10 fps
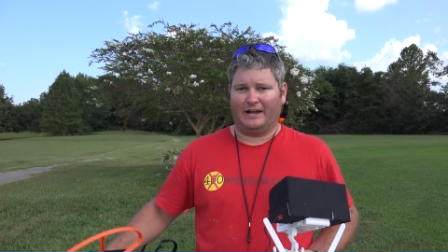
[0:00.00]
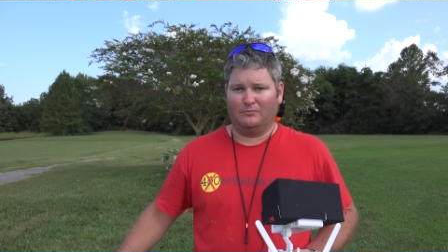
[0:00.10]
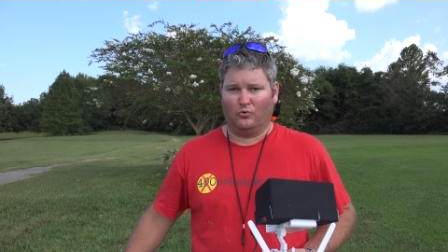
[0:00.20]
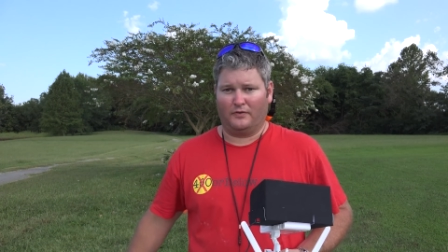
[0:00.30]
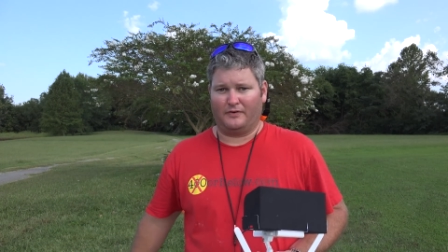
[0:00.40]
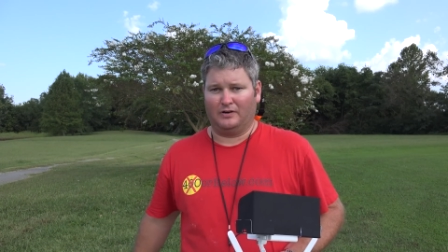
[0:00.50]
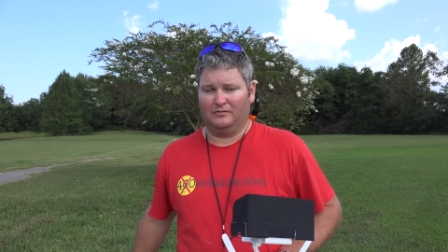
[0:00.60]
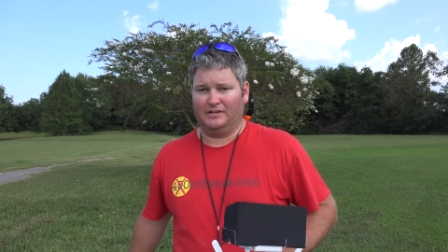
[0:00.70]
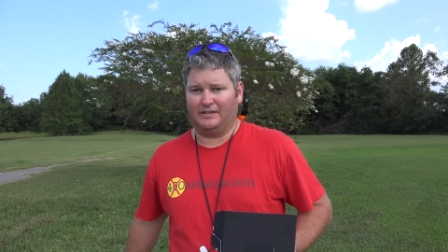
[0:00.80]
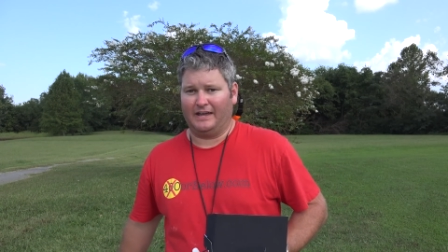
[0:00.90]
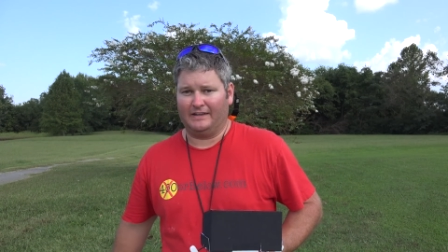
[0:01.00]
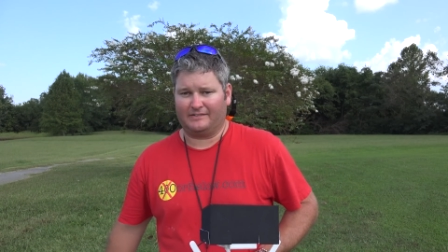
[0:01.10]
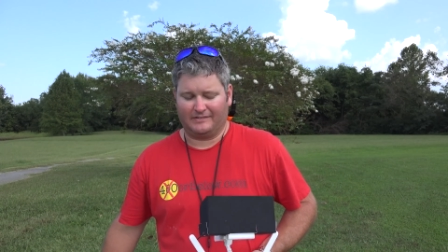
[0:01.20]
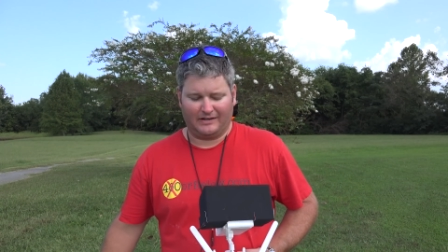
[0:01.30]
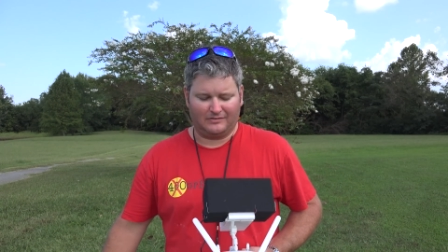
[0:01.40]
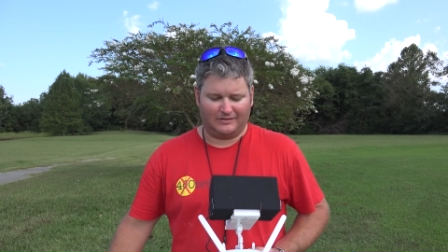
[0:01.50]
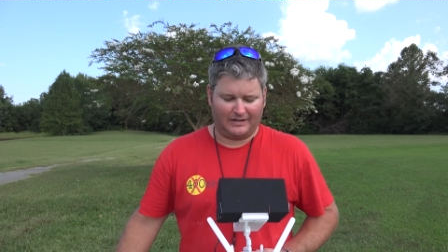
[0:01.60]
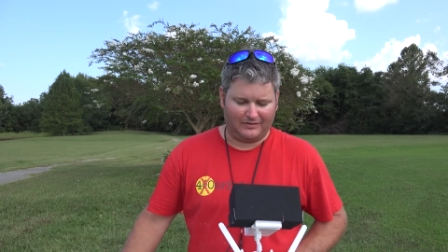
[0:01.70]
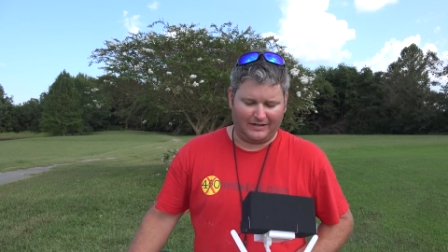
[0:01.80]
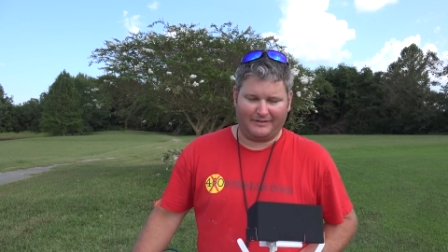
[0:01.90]
more thoroughly test, because I don't
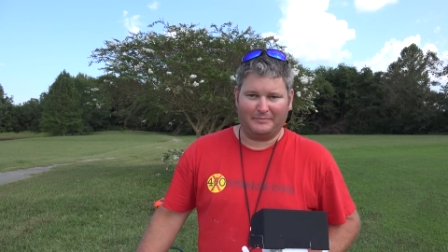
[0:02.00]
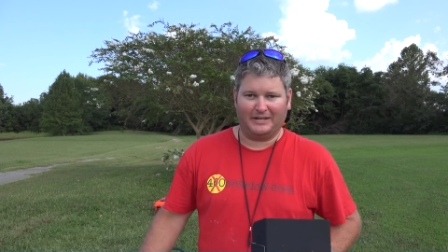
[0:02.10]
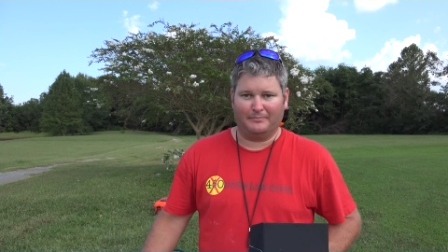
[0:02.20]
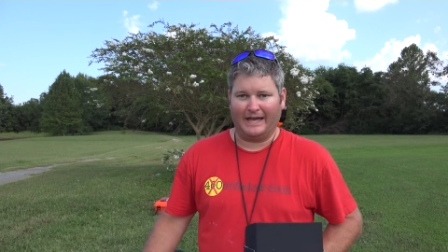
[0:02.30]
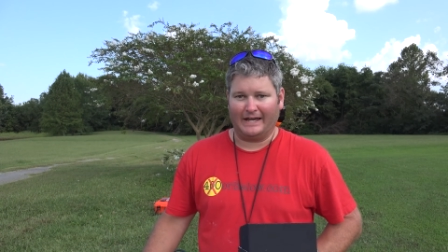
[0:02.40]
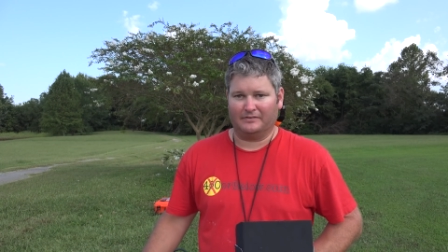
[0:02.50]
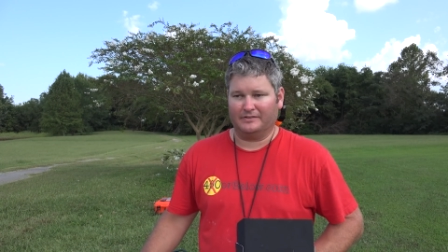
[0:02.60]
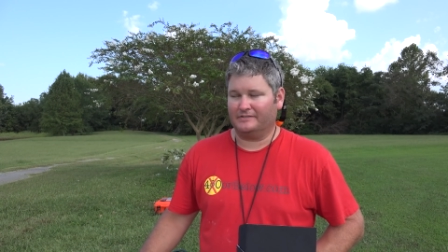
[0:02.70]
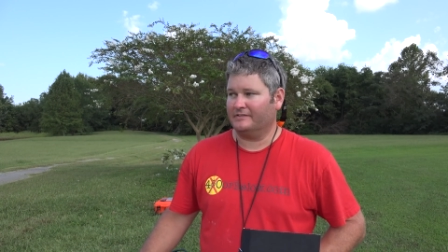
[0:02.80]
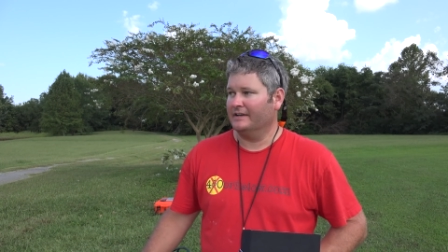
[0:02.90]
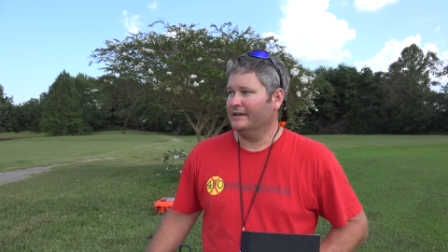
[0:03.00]
have that many batteries,